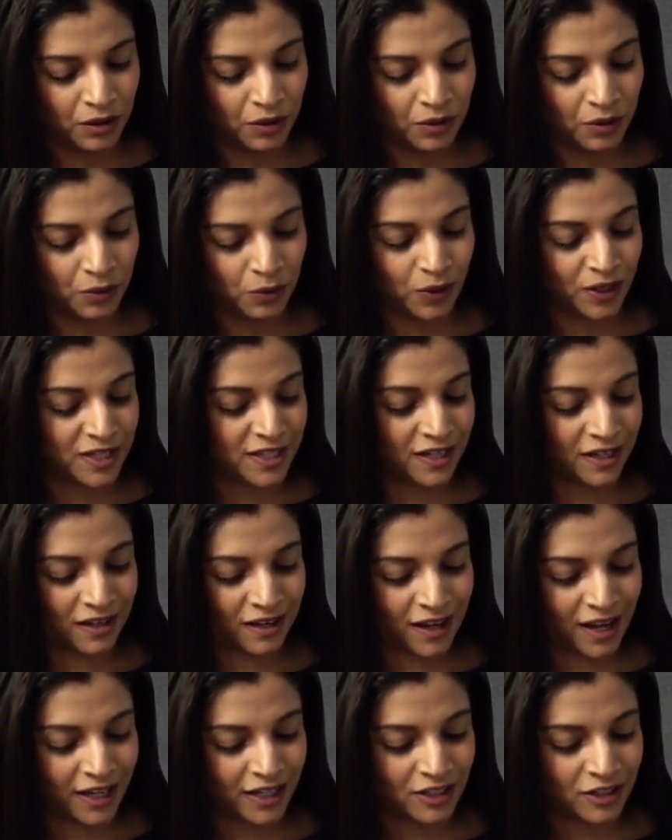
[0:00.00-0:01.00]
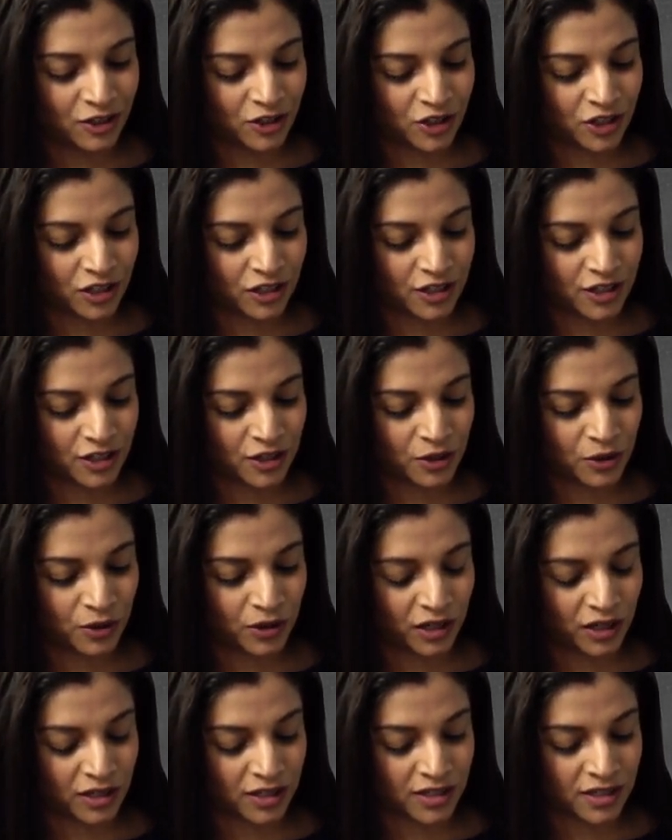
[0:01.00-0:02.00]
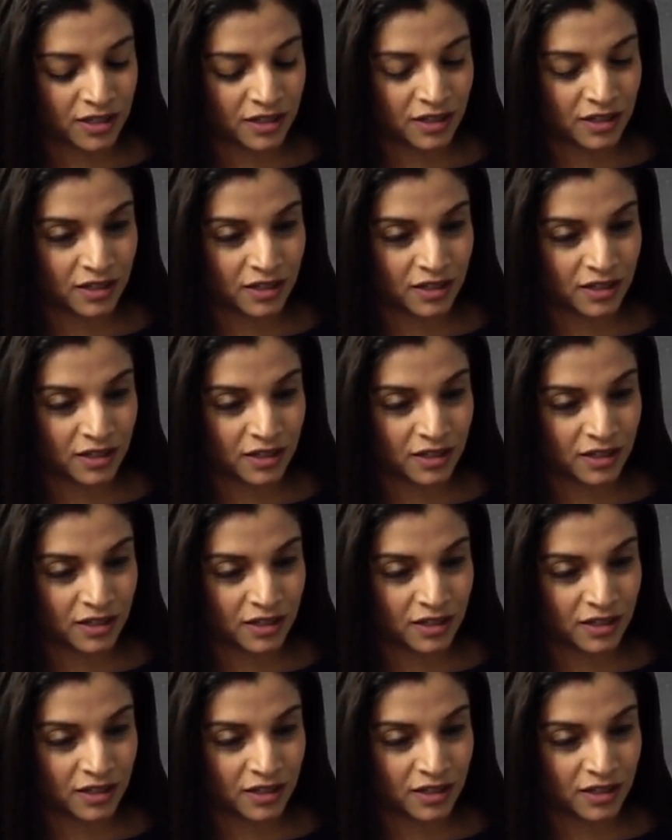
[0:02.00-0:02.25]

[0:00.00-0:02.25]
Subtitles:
What's it like to just notice?